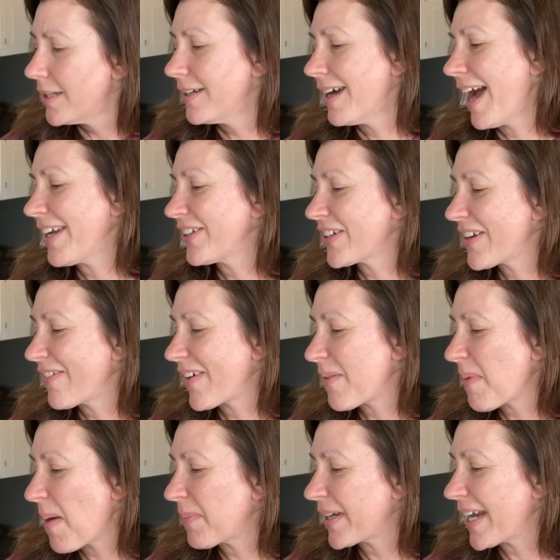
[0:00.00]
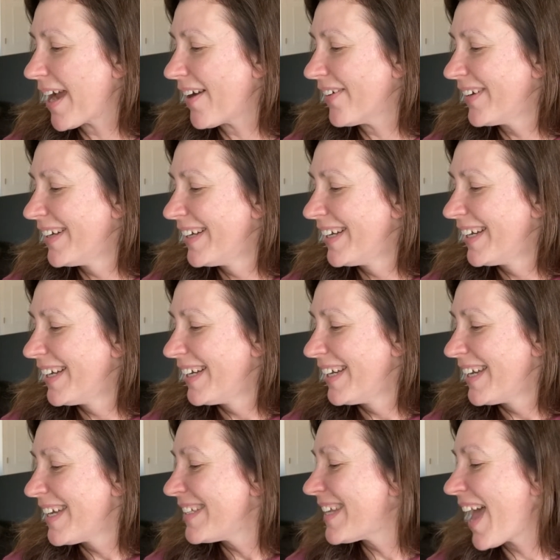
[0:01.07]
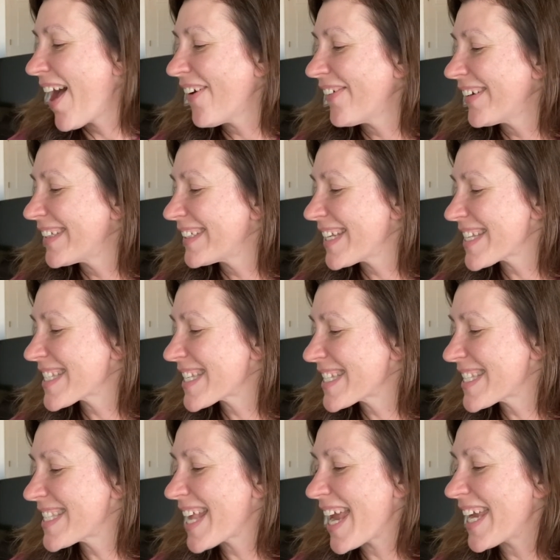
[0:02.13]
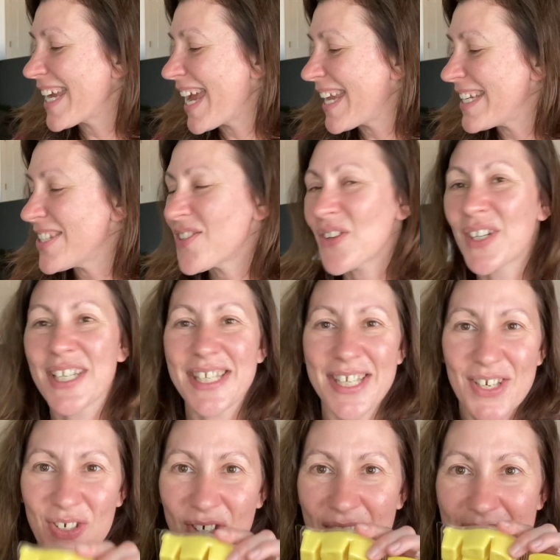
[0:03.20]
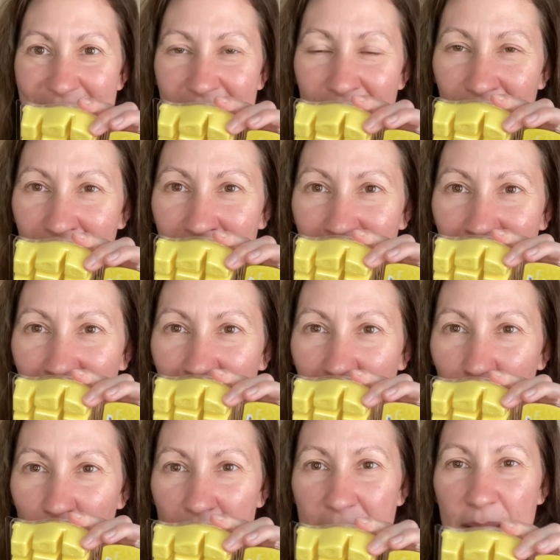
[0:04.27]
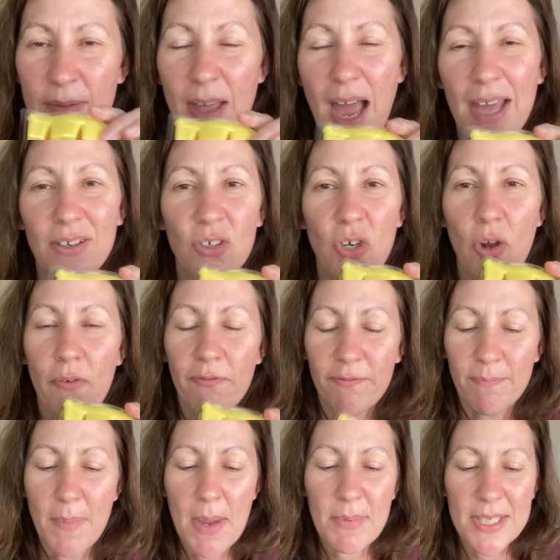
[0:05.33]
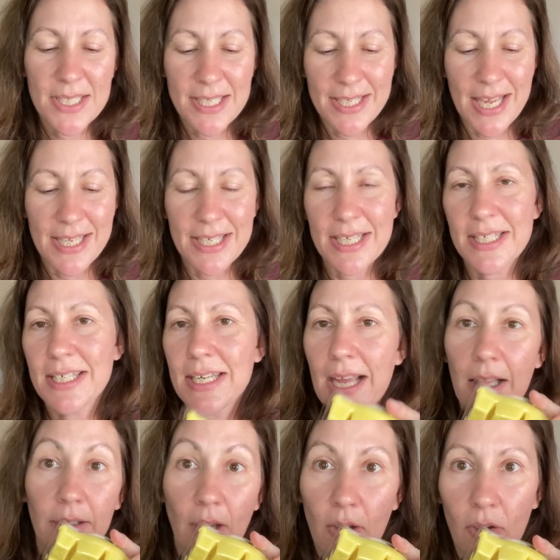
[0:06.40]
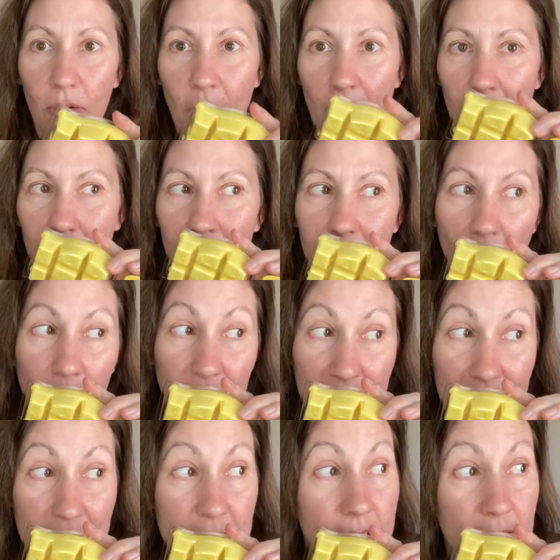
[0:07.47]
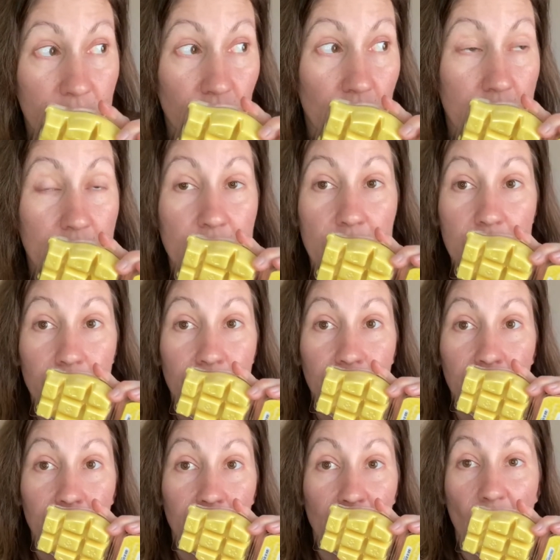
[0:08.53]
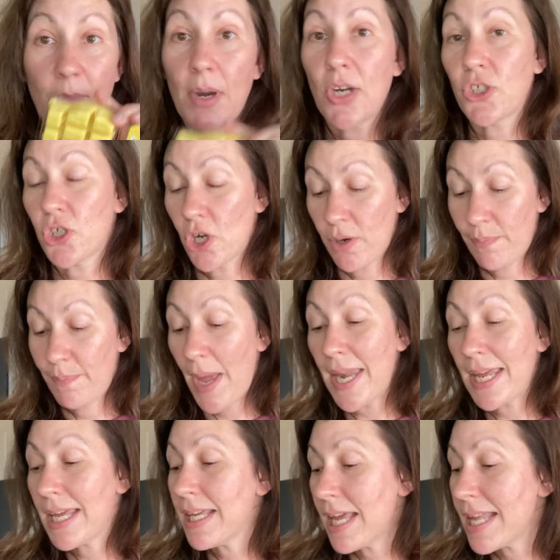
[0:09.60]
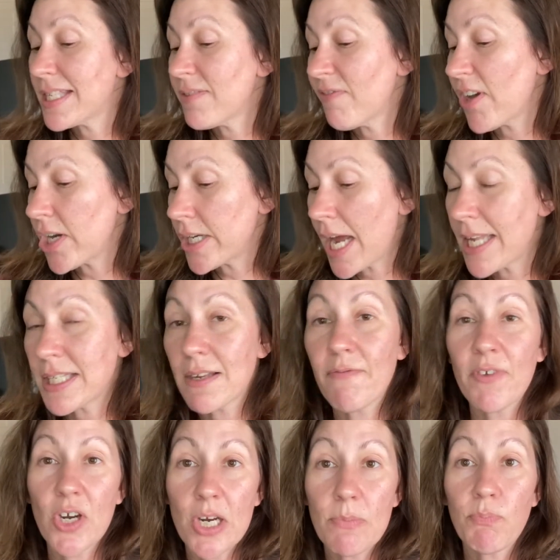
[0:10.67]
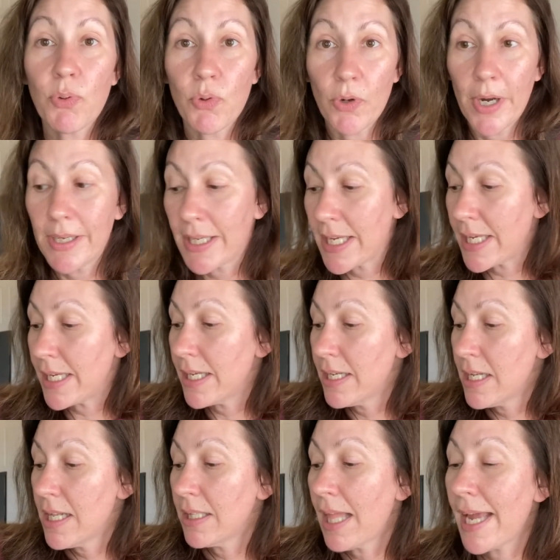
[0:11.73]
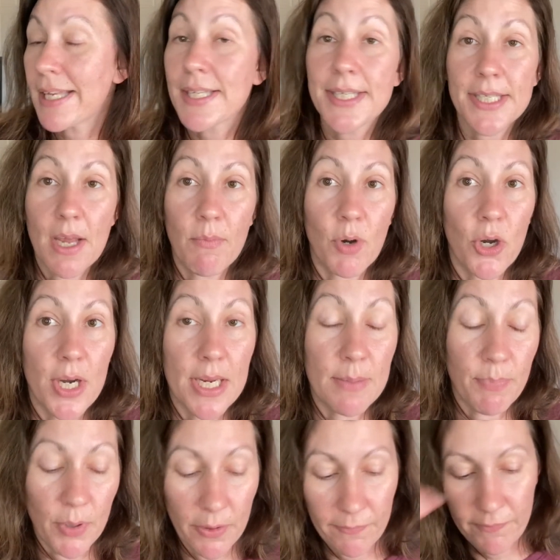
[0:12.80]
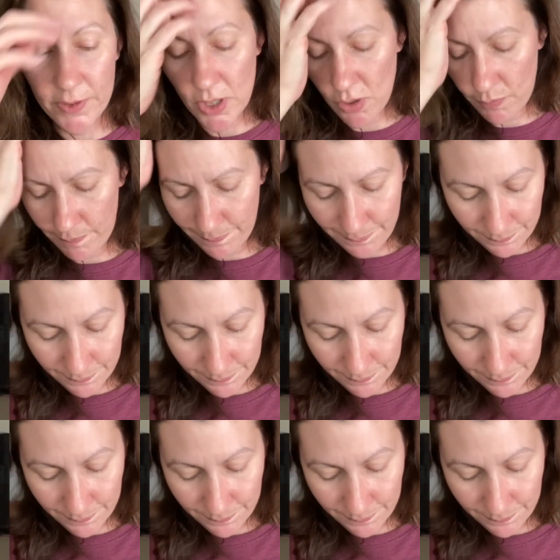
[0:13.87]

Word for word: I don't even remember now. No, it doesn't say any sort of citrus. But I don't know if maybe just because it's yellow, I'm getting citrus. I'm not sure, but it's very nice. A very pretty, like summery perfume.